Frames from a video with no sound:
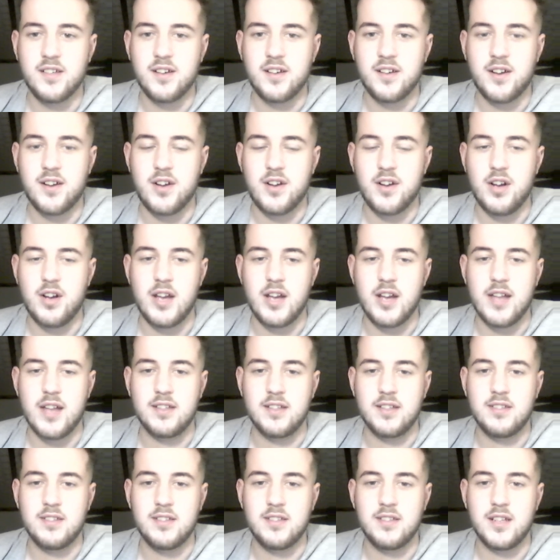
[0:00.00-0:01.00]
Can't lie, I
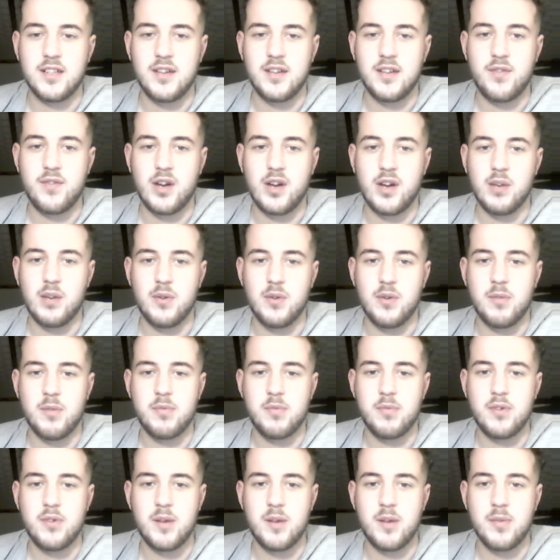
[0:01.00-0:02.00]
didn't see that follow-up,
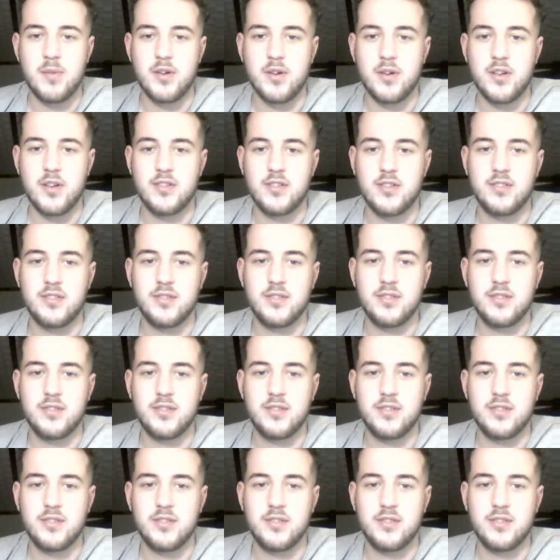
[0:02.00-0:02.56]
I'll be honest.